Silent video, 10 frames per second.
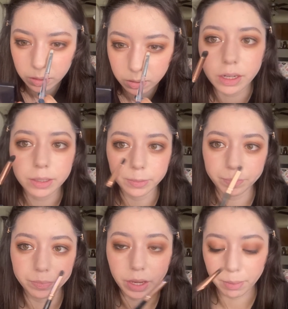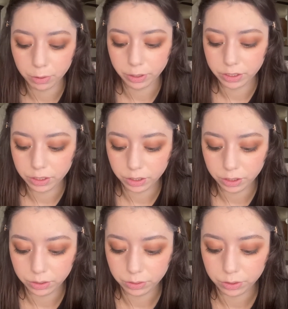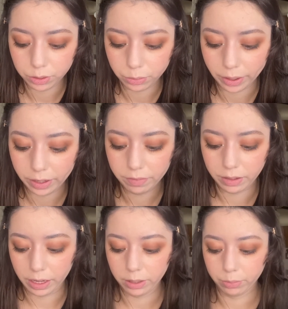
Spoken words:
I'm going to use Ray of Light,